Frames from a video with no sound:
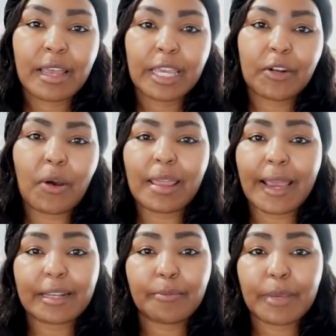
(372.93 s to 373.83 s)
You know, I
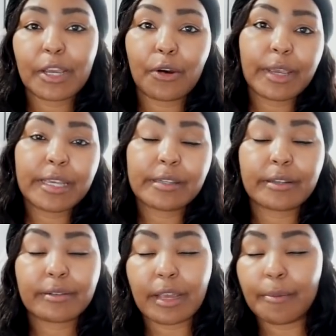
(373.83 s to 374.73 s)
like to be
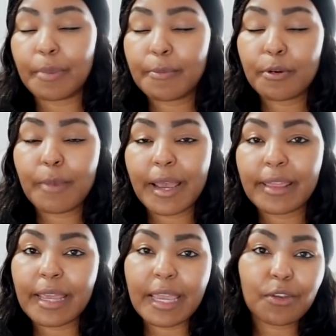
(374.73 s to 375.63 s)
cohesive. Some people
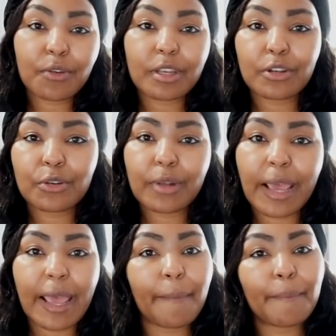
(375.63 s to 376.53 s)
might think you can do
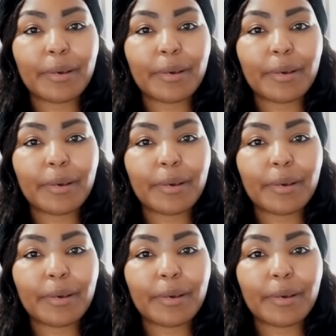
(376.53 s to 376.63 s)
that,